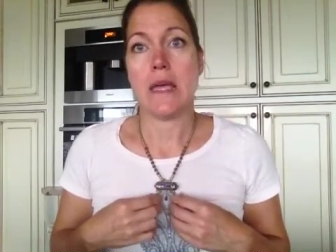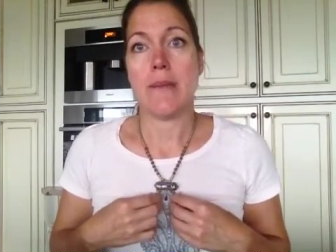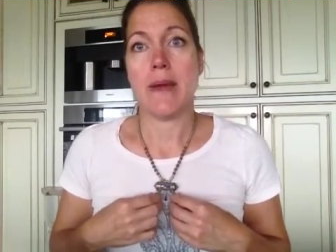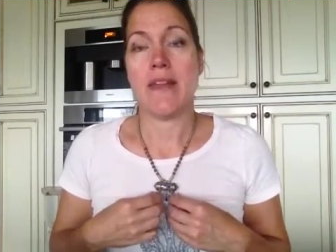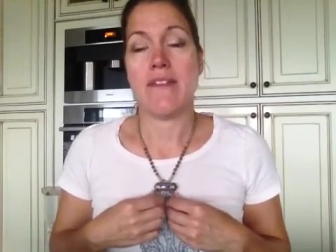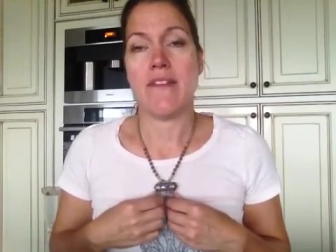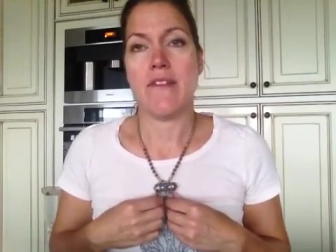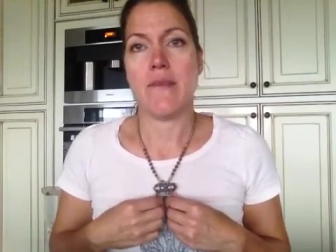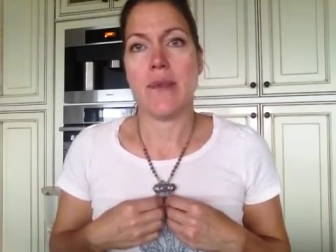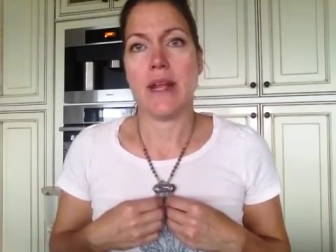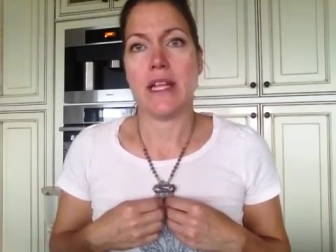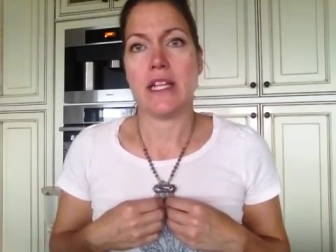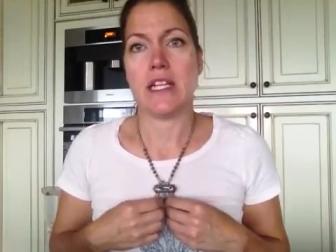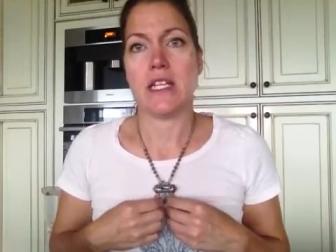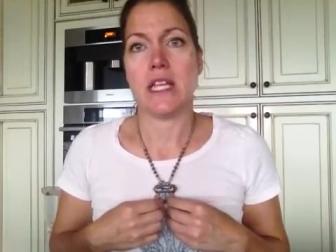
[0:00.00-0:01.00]
might have even been
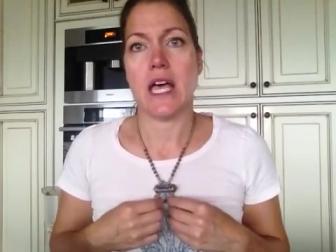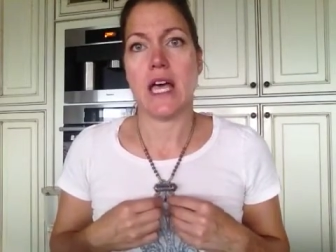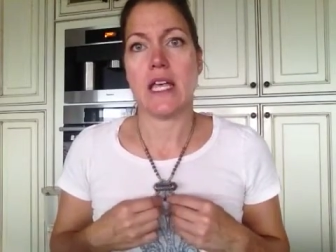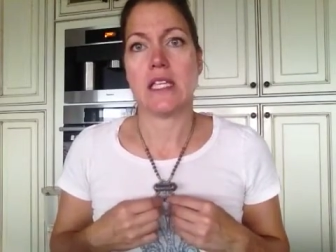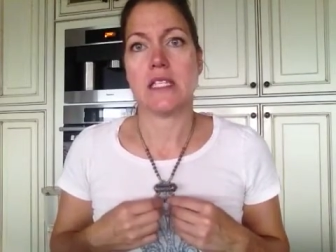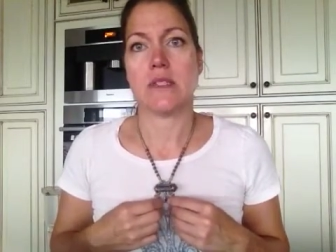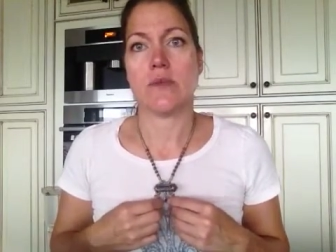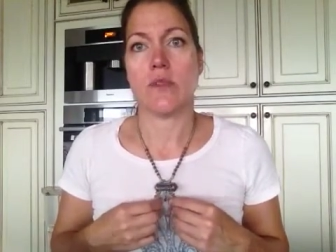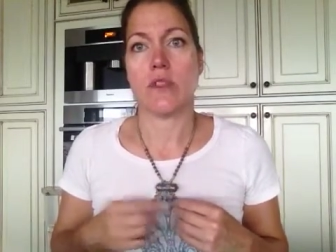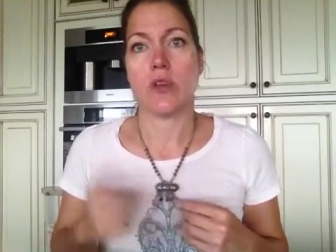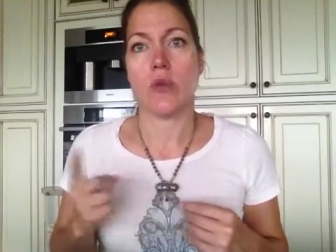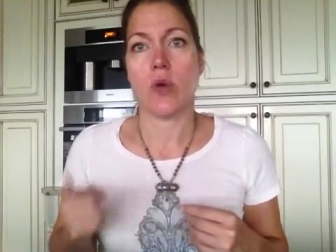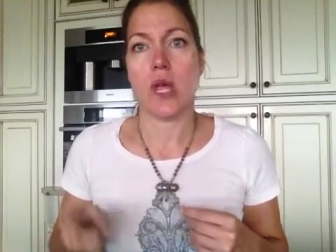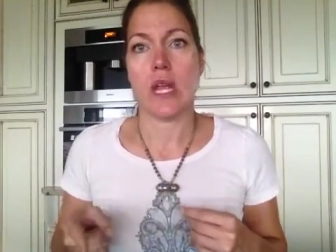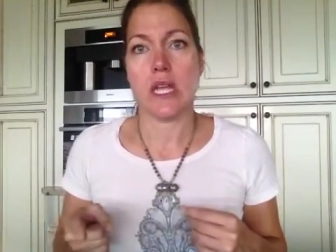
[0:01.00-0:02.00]
a little less with the
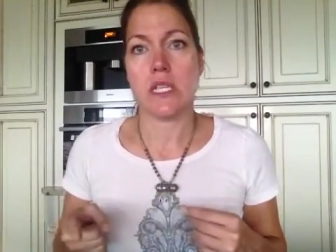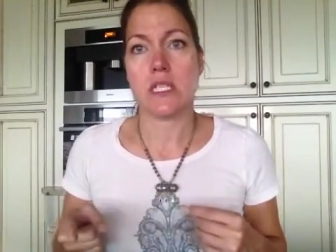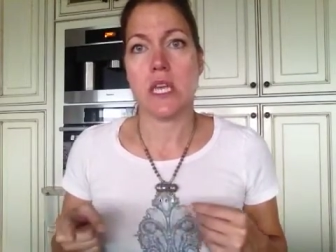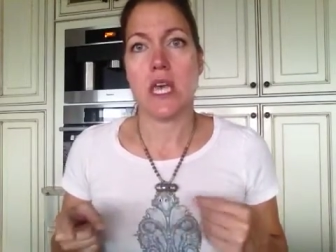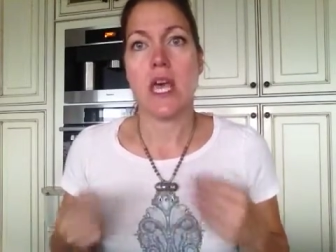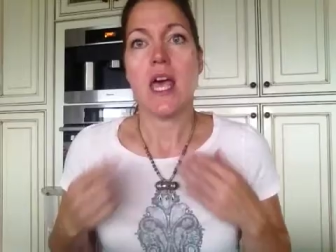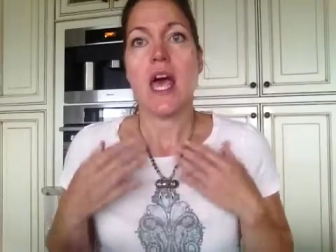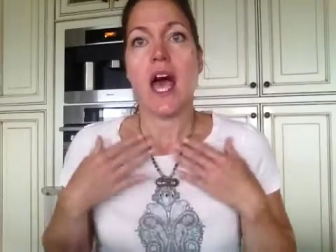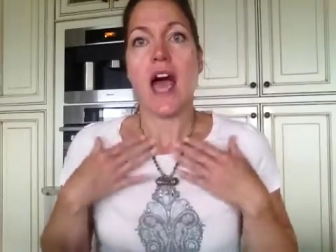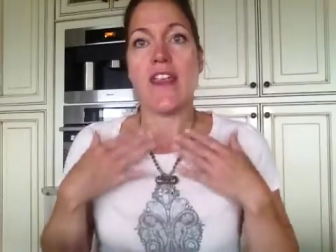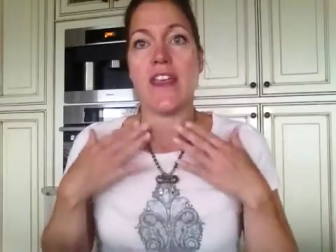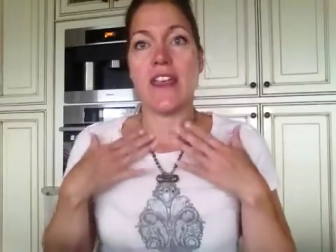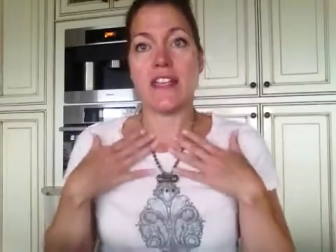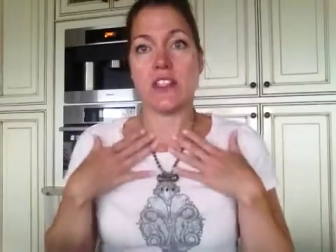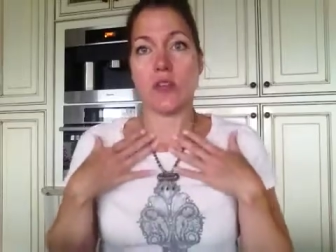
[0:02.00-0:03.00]
credit, I
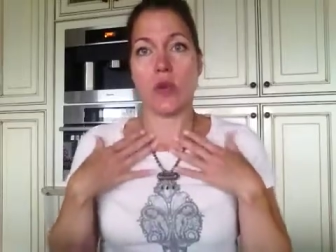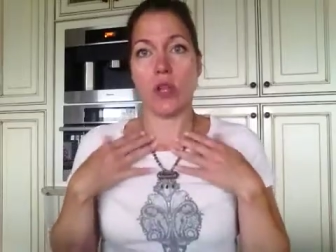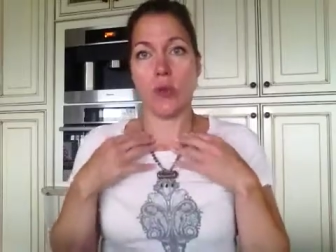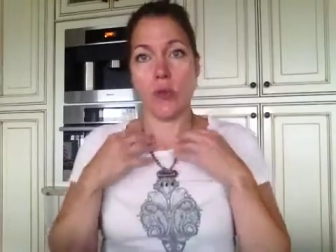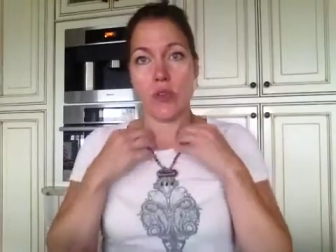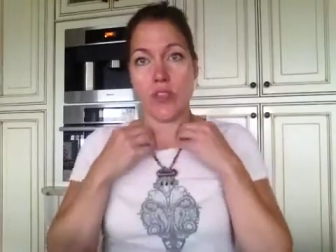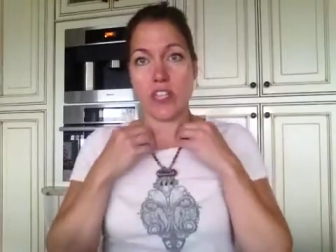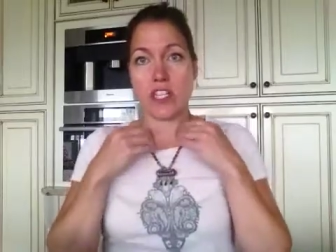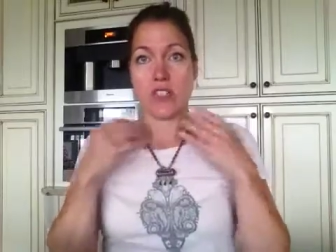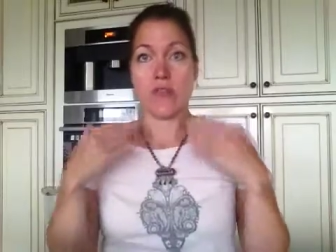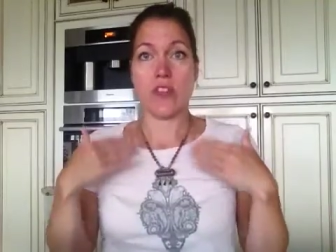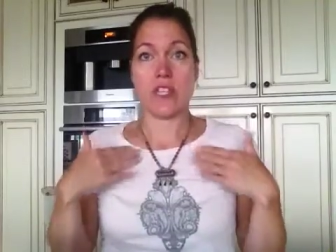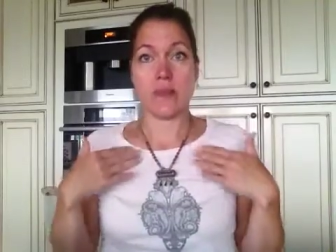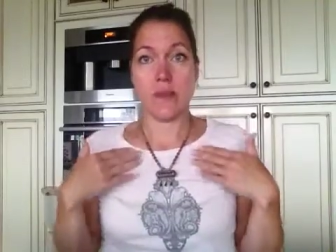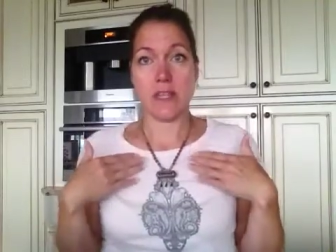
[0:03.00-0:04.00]
think it's totally worth it just for
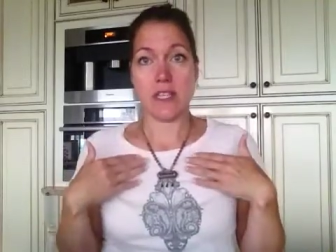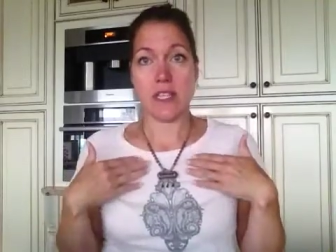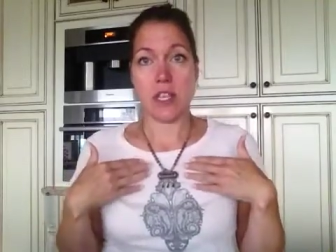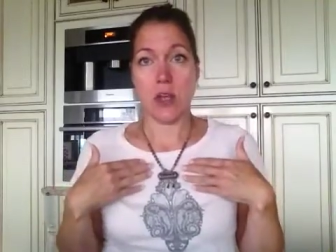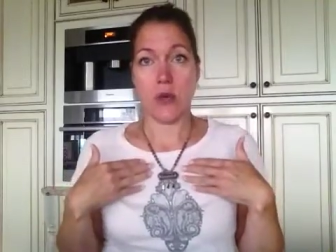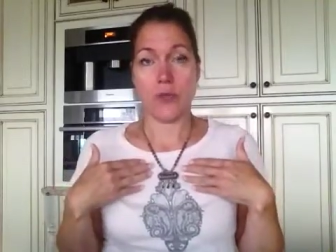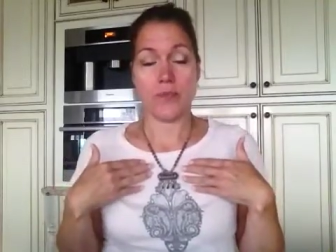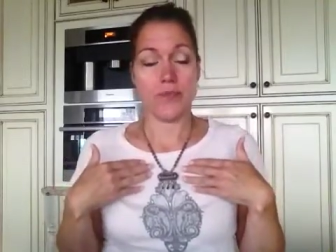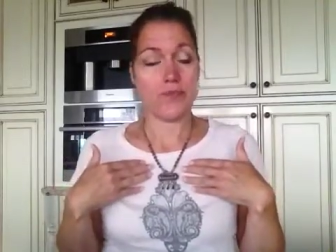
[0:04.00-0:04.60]
this piece alone.